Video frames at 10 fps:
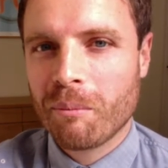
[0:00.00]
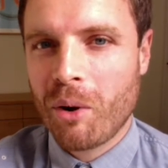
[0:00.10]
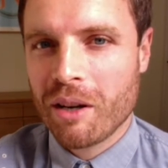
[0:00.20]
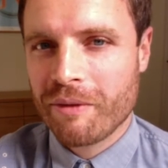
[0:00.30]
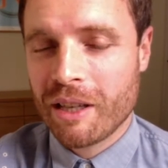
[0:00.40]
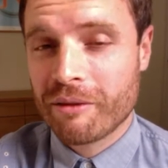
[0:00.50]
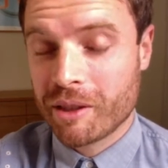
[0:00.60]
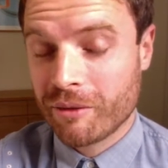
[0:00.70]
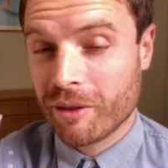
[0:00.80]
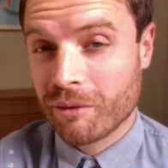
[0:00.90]
my favourite
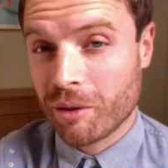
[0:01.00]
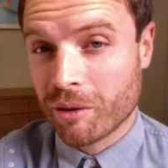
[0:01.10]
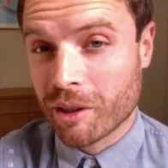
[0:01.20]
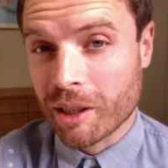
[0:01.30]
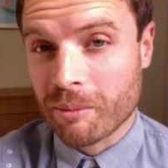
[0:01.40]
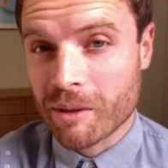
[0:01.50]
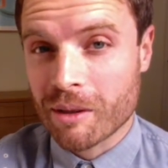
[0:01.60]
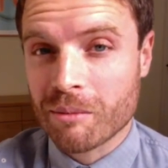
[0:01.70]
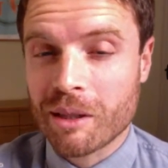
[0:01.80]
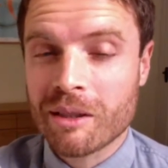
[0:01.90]
survival horror games are
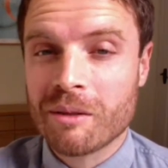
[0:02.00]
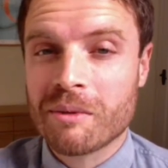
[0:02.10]
the ones